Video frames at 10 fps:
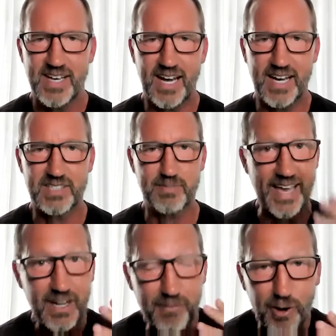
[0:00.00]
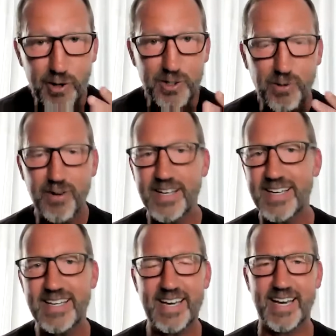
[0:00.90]
Uh, it's my
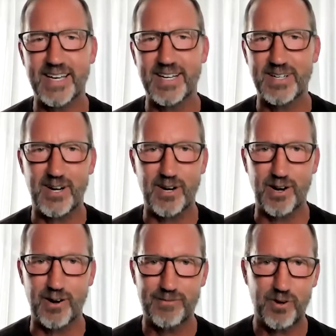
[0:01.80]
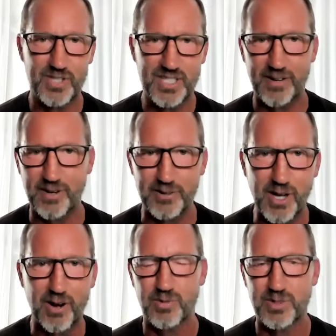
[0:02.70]
anniversary and our first child, our
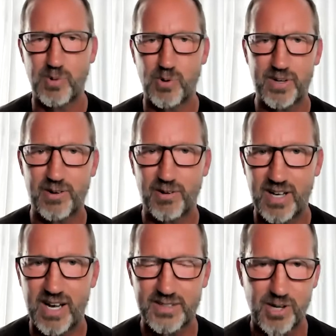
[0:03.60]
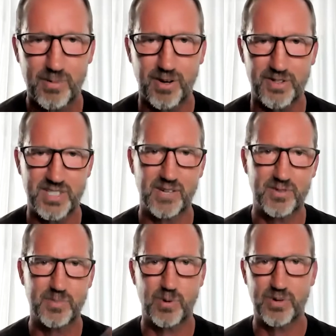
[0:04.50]
daughter was born in early October. Our son
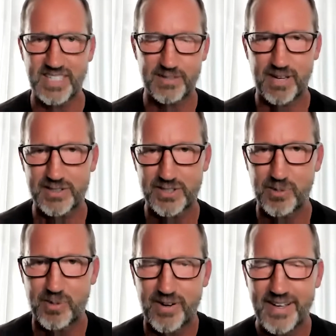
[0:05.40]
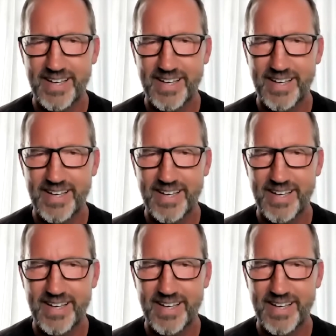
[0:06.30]
was born in the end of October.